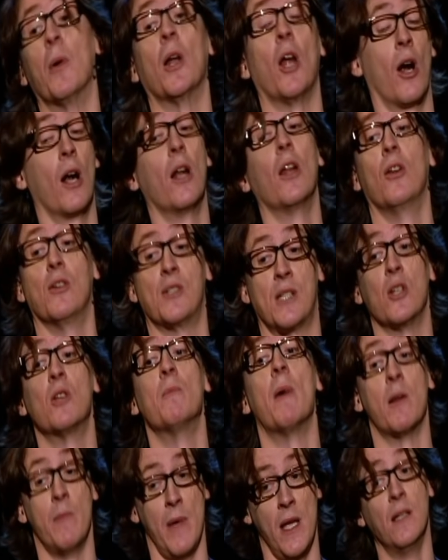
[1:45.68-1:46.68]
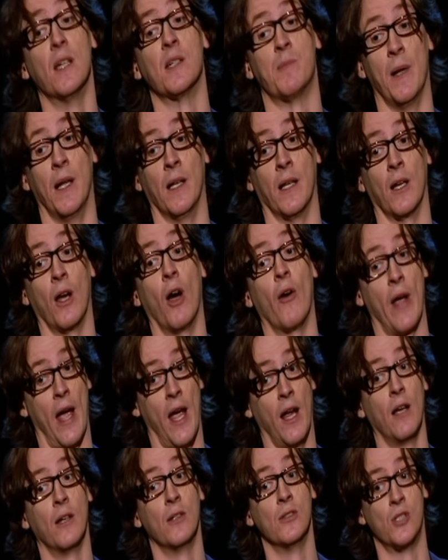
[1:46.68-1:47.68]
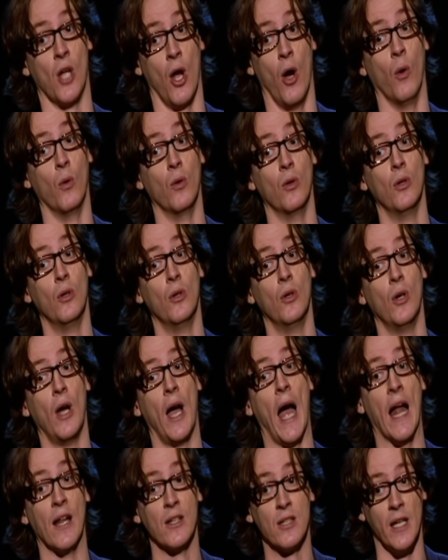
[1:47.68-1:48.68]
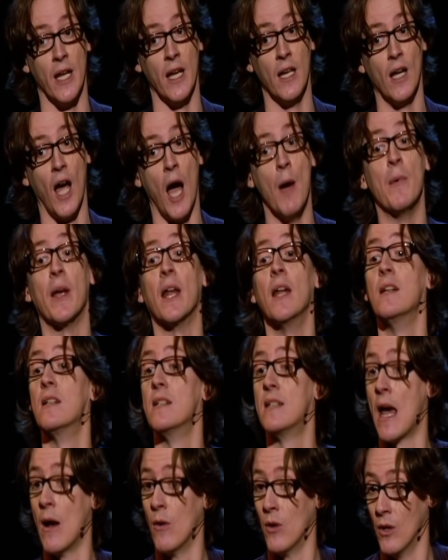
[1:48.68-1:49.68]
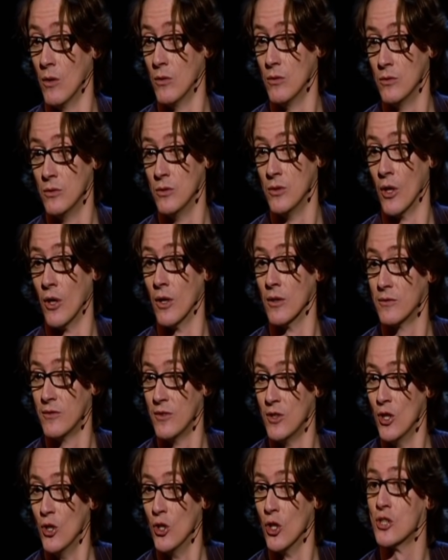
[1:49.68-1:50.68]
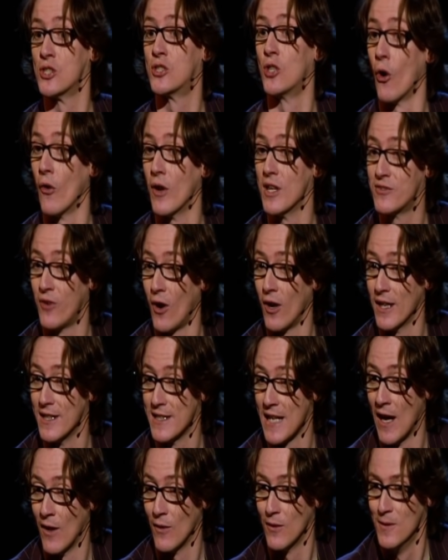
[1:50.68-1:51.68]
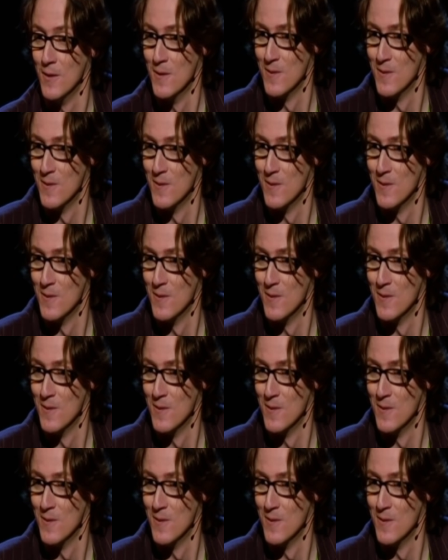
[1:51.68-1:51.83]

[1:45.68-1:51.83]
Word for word: but earlier you said you met him in this building, okay? Well... So, Anthony, I'm beginning to doubt you. Your, was... your story is falling down.